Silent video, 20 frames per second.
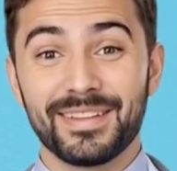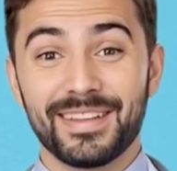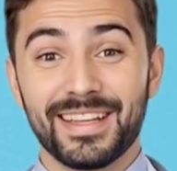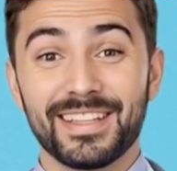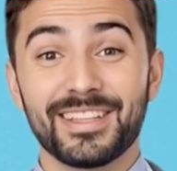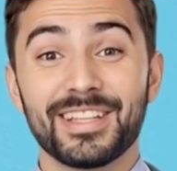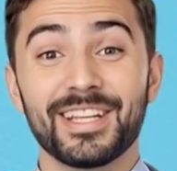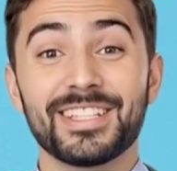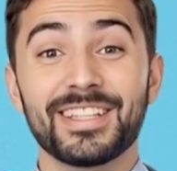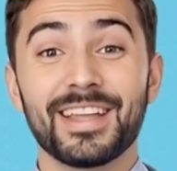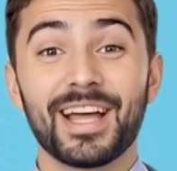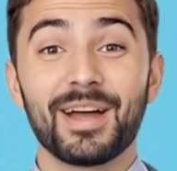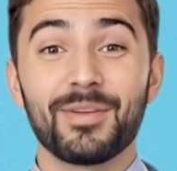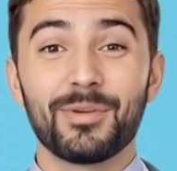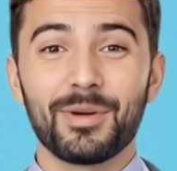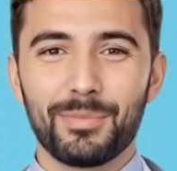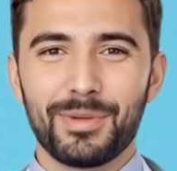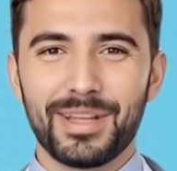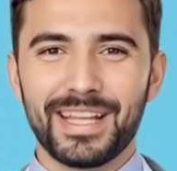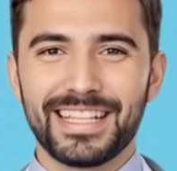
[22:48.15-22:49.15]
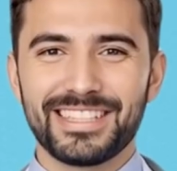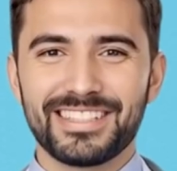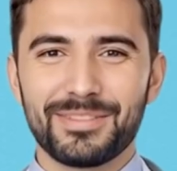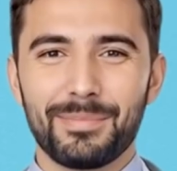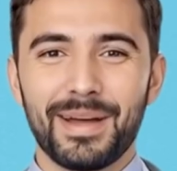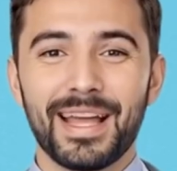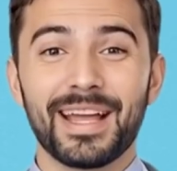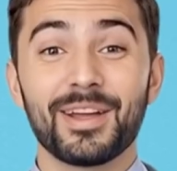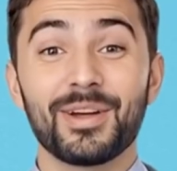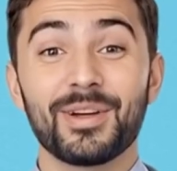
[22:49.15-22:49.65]
It does not replace
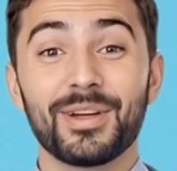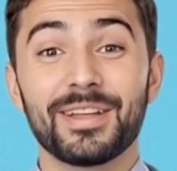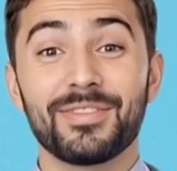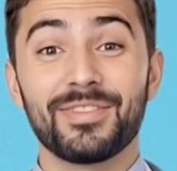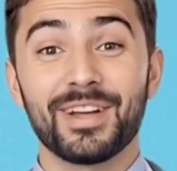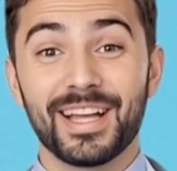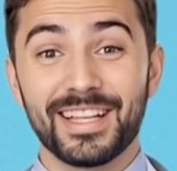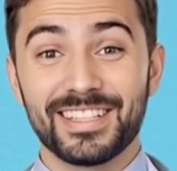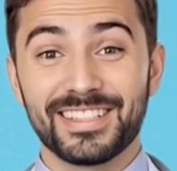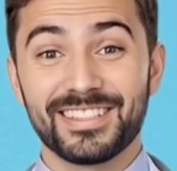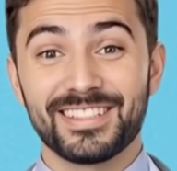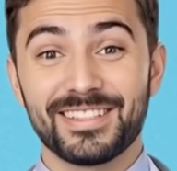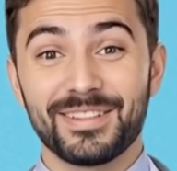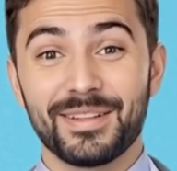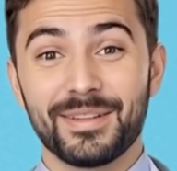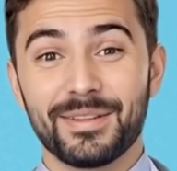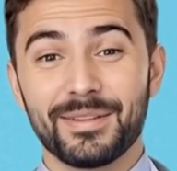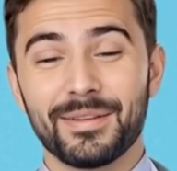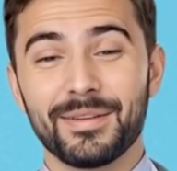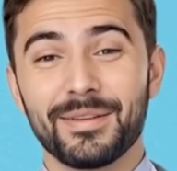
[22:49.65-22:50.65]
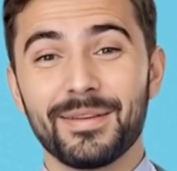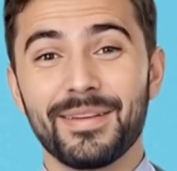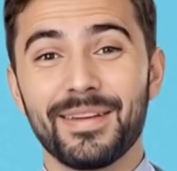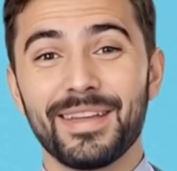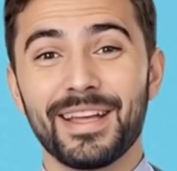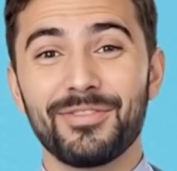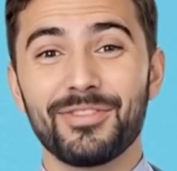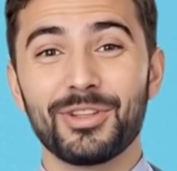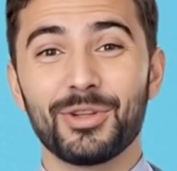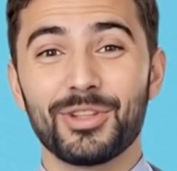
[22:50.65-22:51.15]
medical advice.
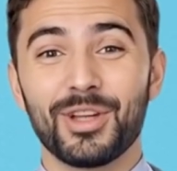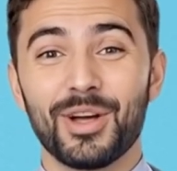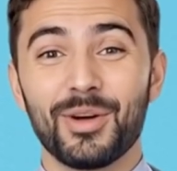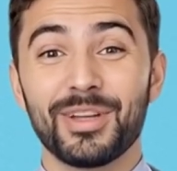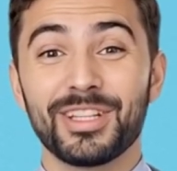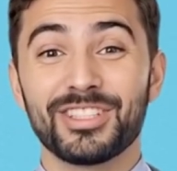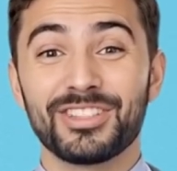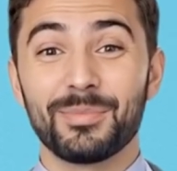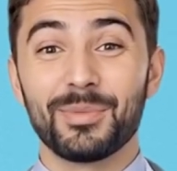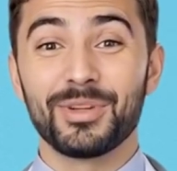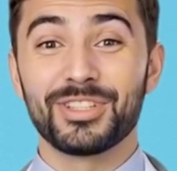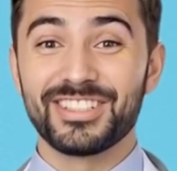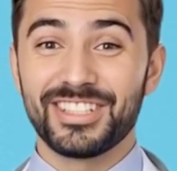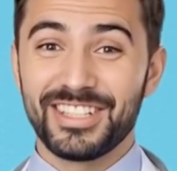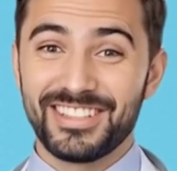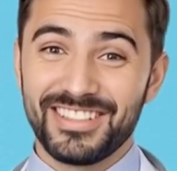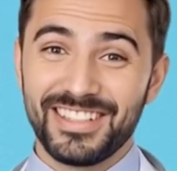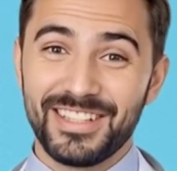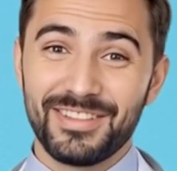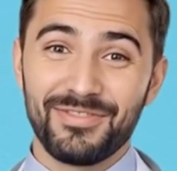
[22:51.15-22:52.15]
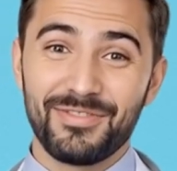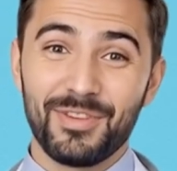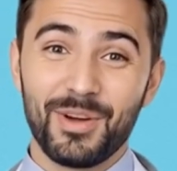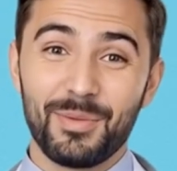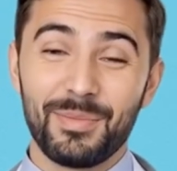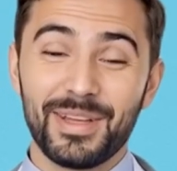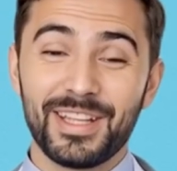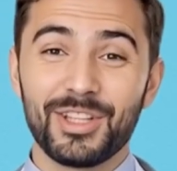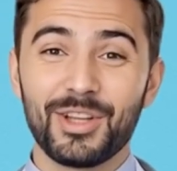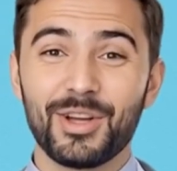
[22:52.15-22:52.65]
If you notice persistent
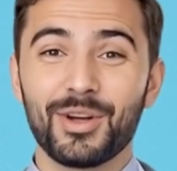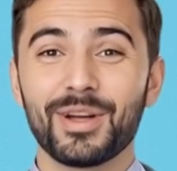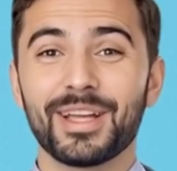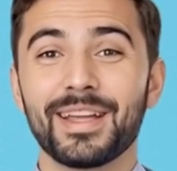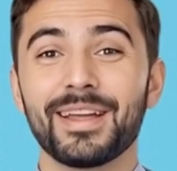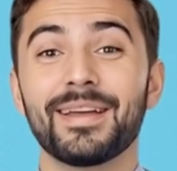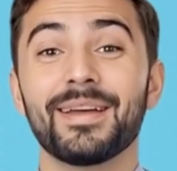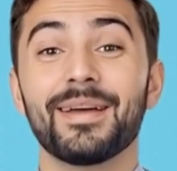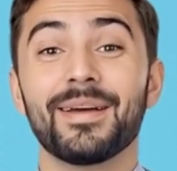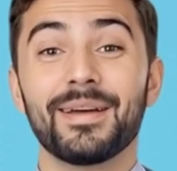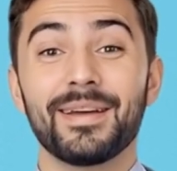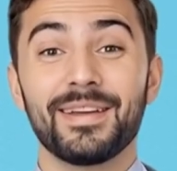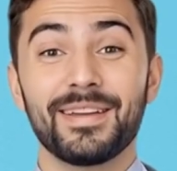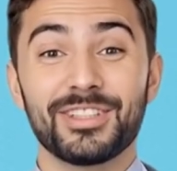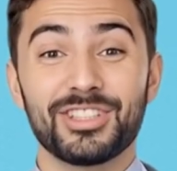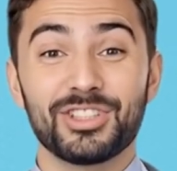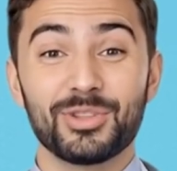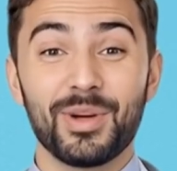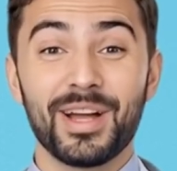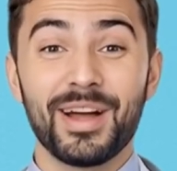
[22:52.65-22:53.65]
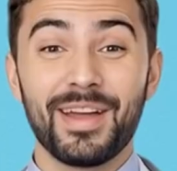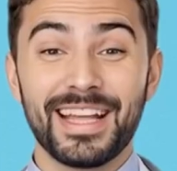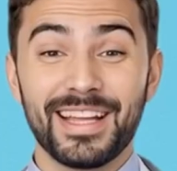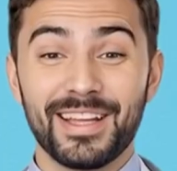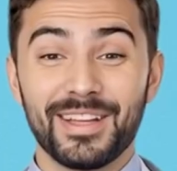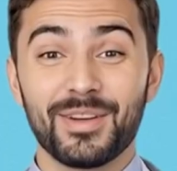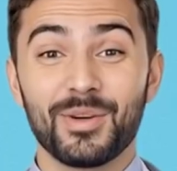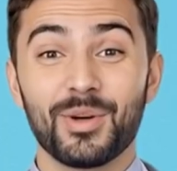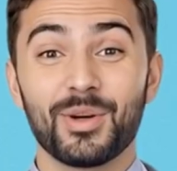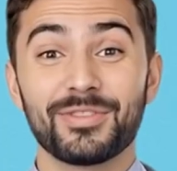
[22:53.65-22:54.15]
foamy urine,
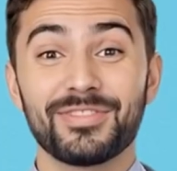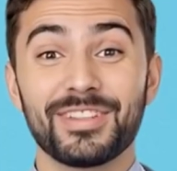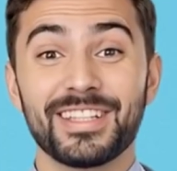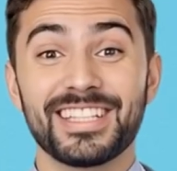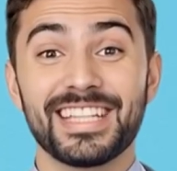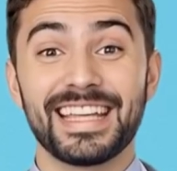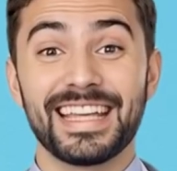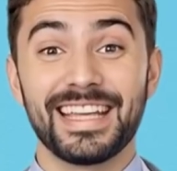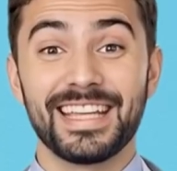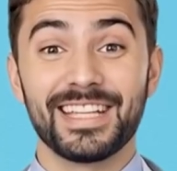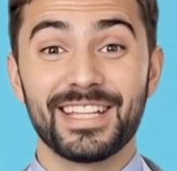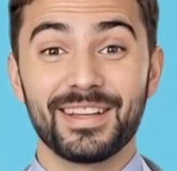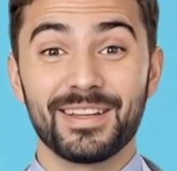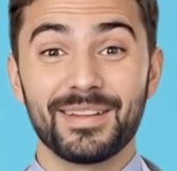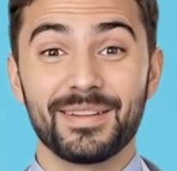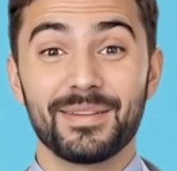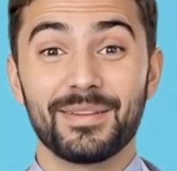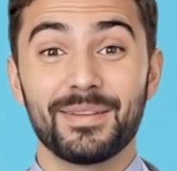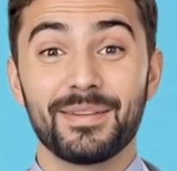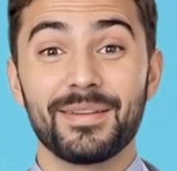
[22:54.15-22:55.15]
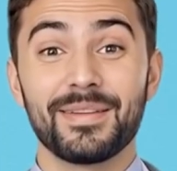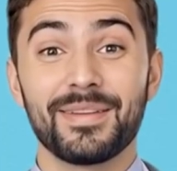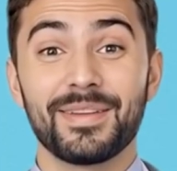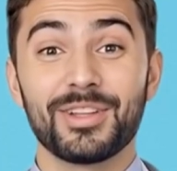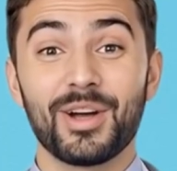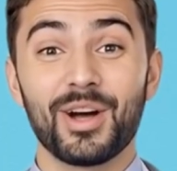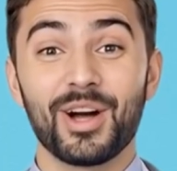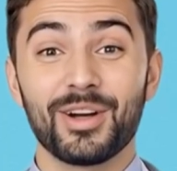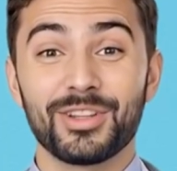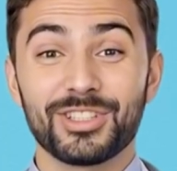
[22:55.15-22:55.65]
swelling, or fatigue,
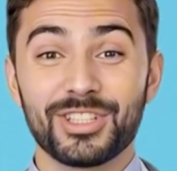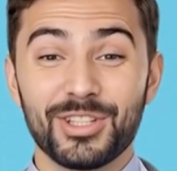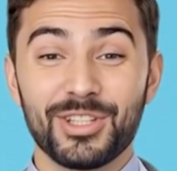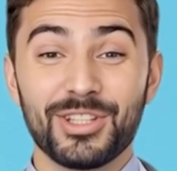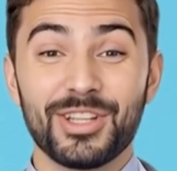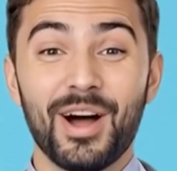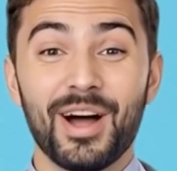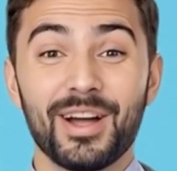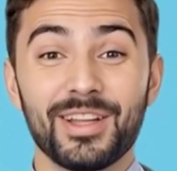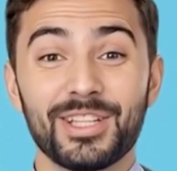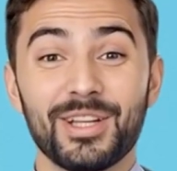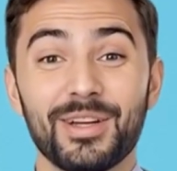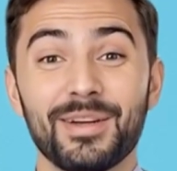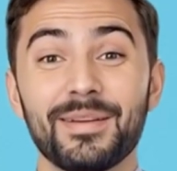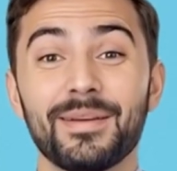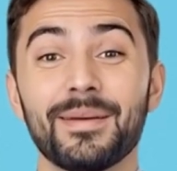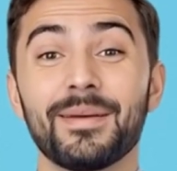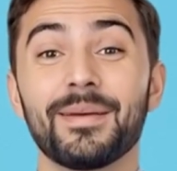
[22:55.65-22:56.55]
talk to your doctor.